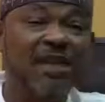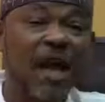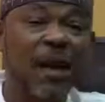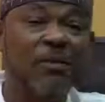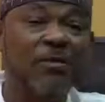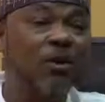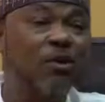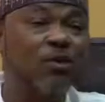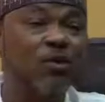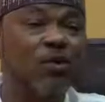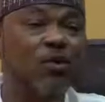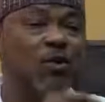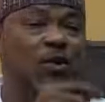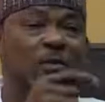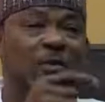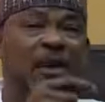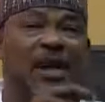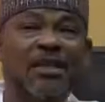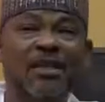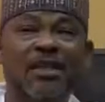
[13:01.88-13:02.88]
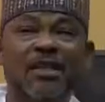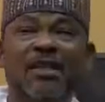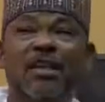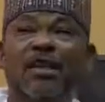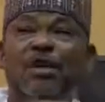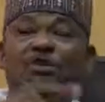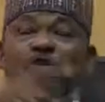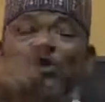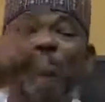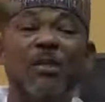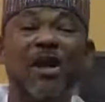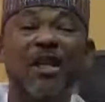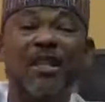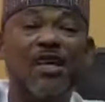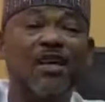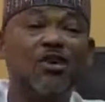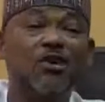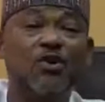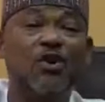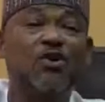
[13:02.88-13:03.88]
that, you could imagine to
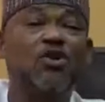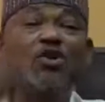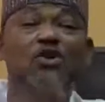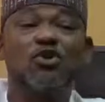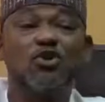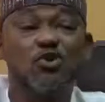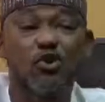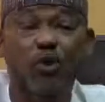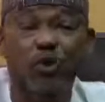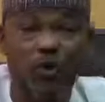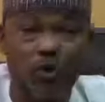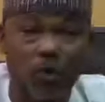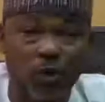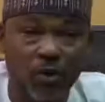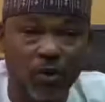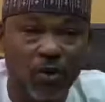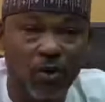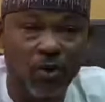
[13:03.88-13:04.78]
maintain such a structure,